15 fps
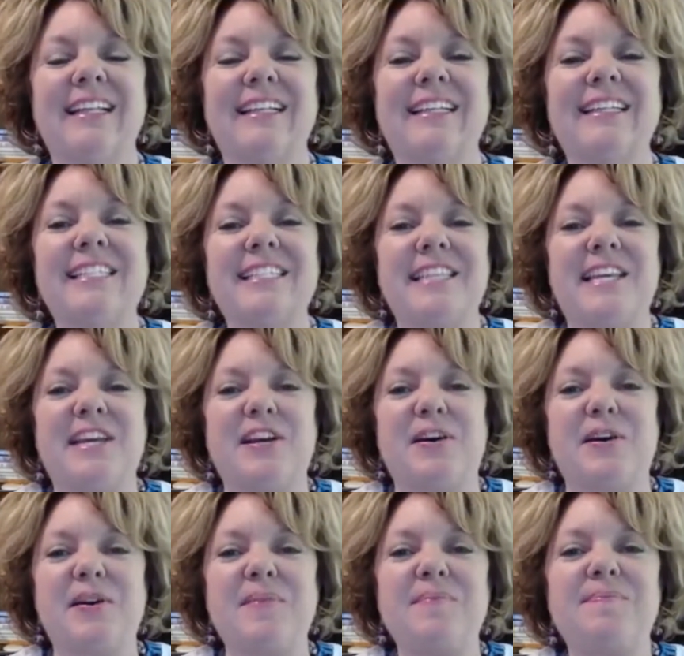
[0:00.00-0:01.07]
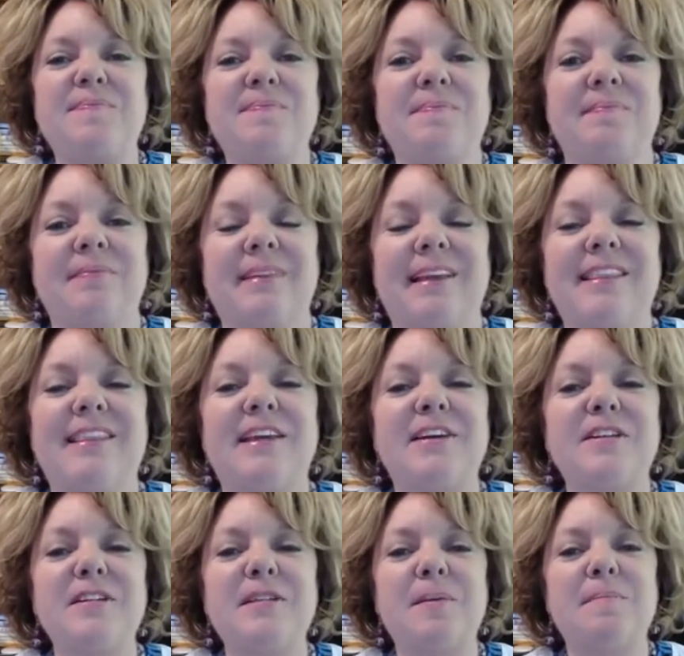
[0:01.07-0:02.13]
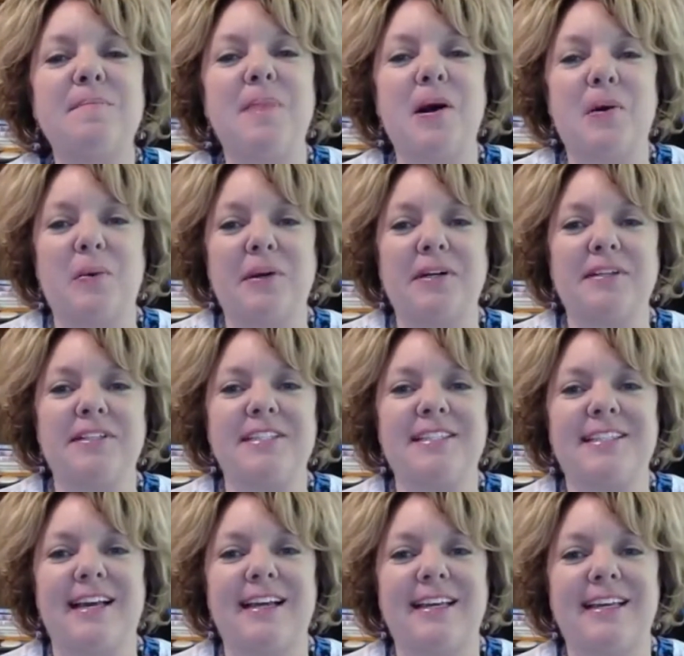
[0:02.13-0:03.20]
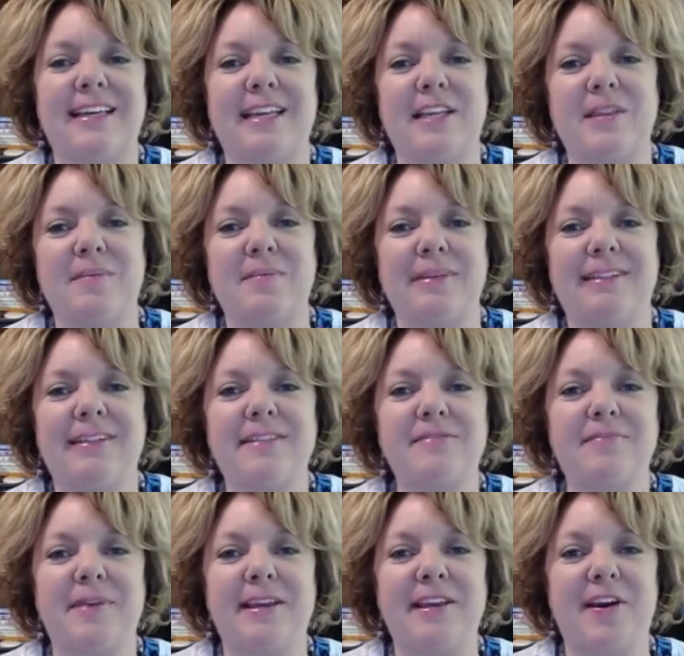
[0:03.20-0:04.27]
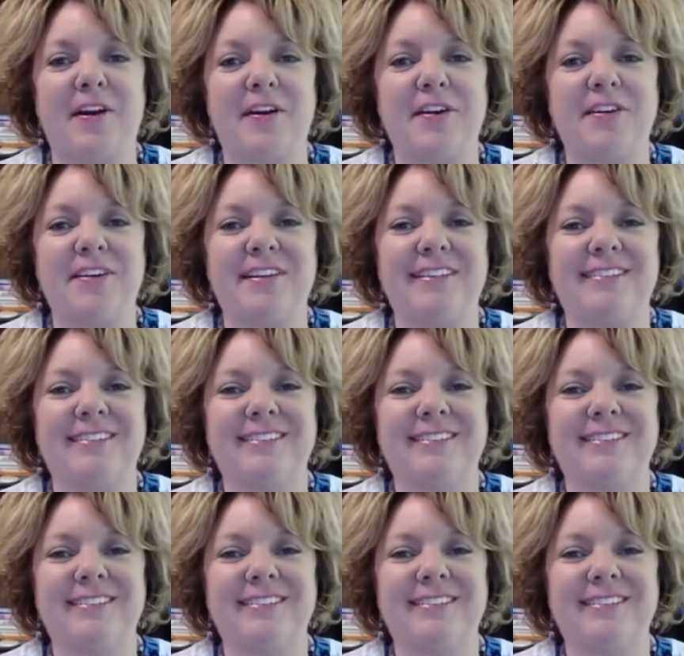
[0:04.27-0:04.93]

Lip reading: Lisa here. There's a mower stuck in the middle of my yard.